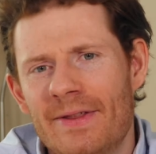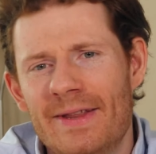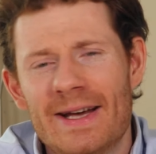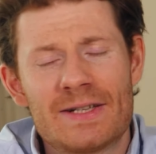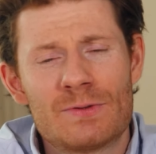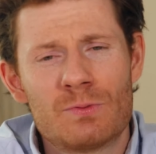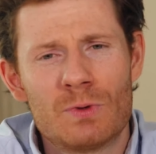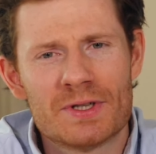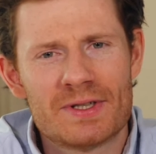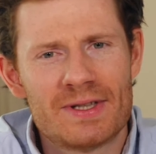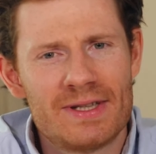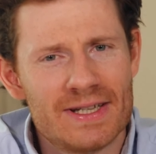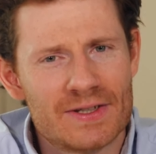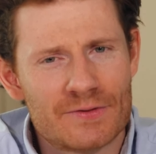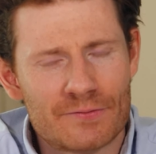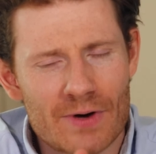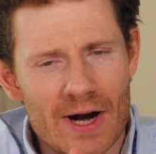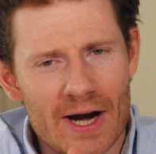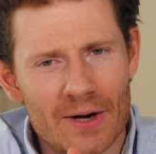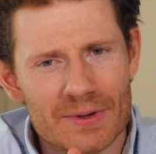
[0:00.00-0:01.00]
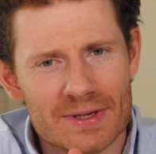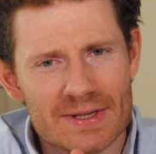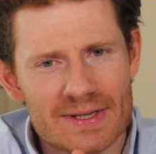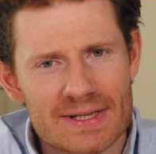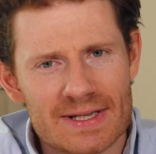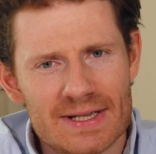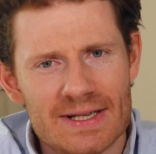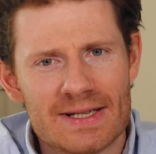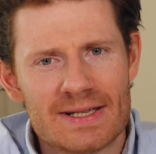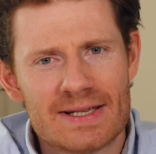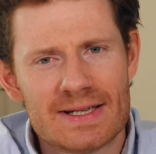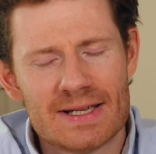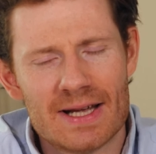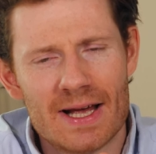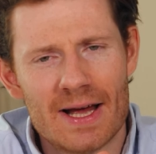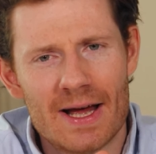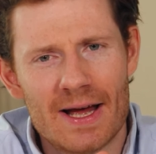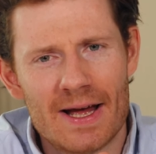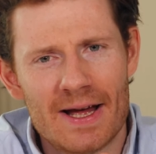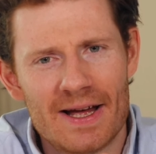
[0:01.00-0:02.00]
That's what this fragrance is
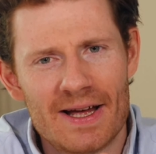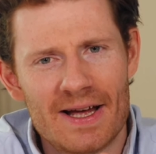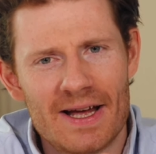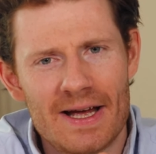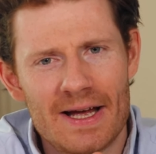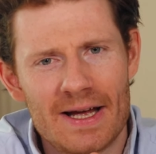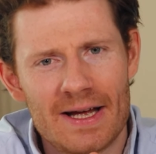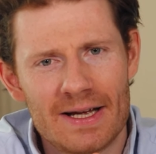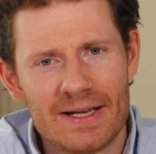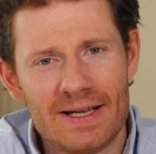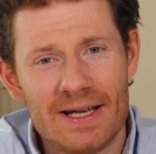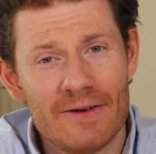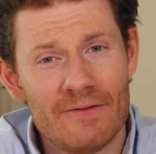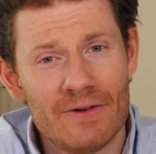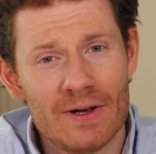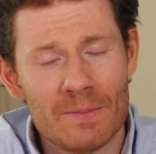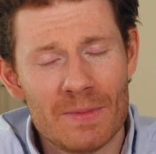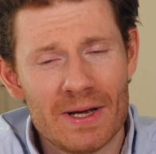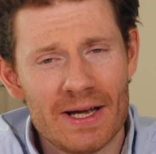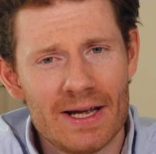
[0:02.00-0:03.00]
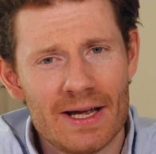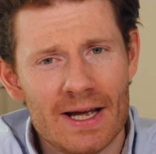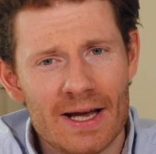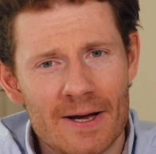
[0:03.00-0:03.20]
uh, giving me.